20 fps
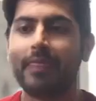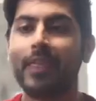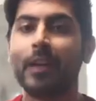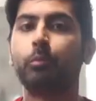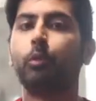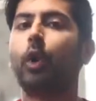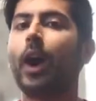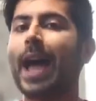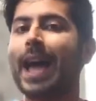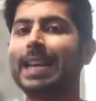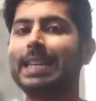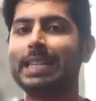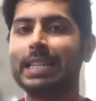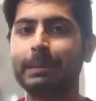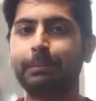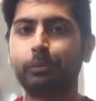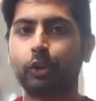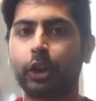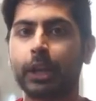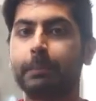Then we'll add
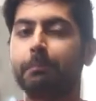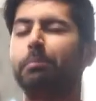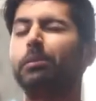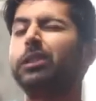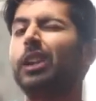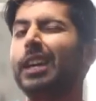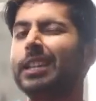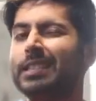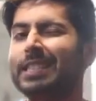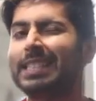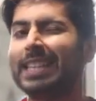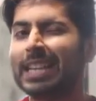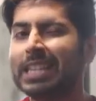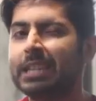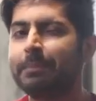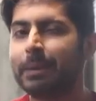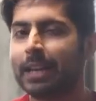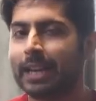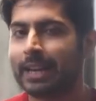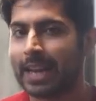deep learning plus
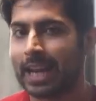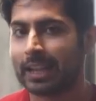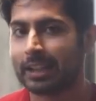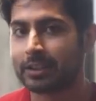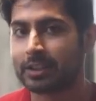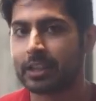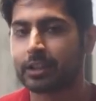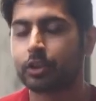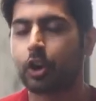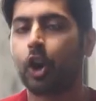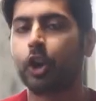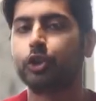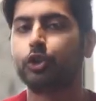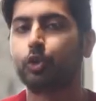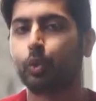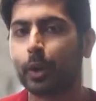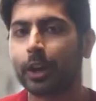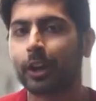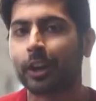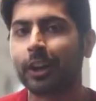sentiment analysis on
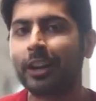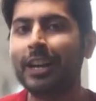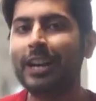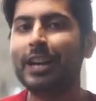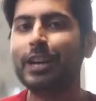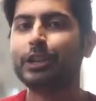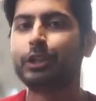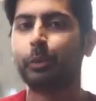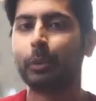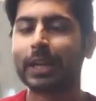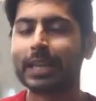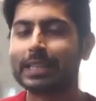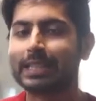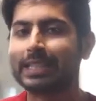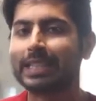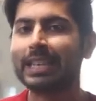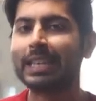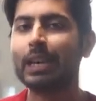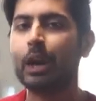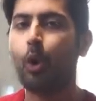Twitter so we can
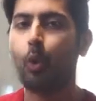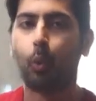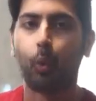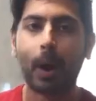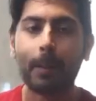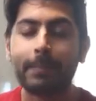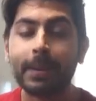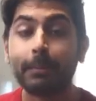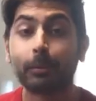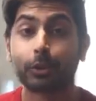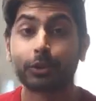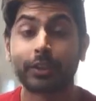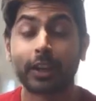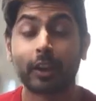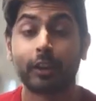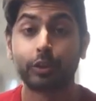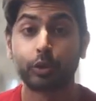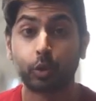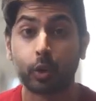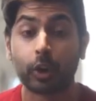see what people are saying
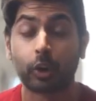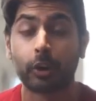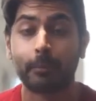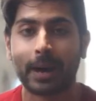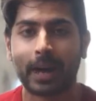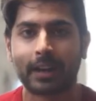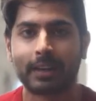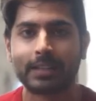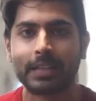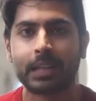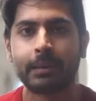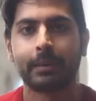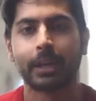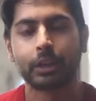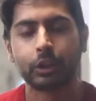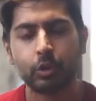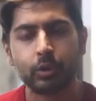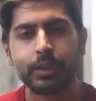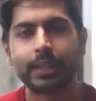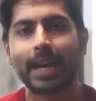on Twitter about a team
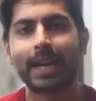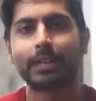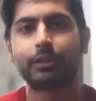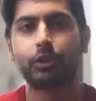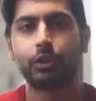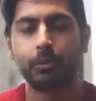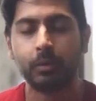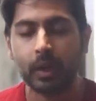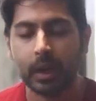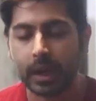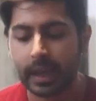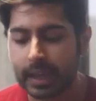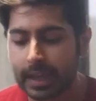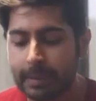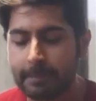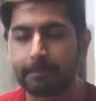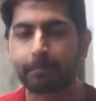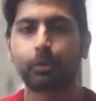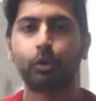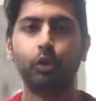and use that to
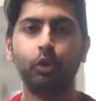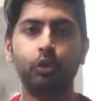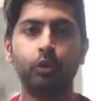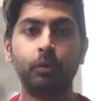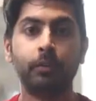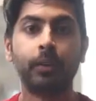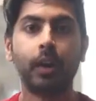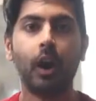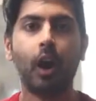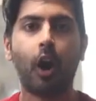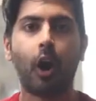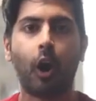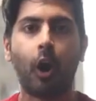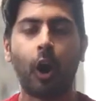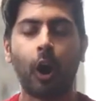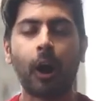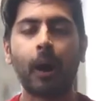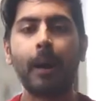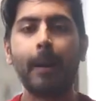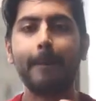improve
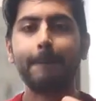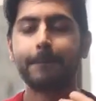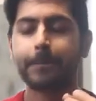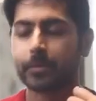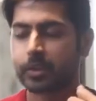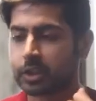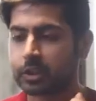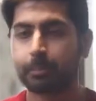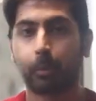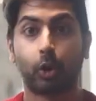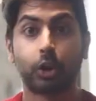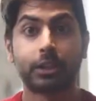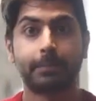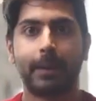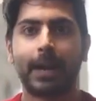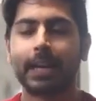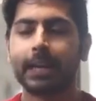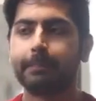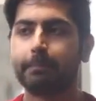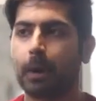our sports
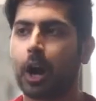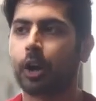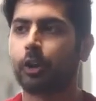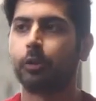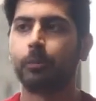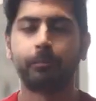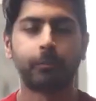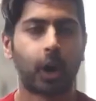betting model.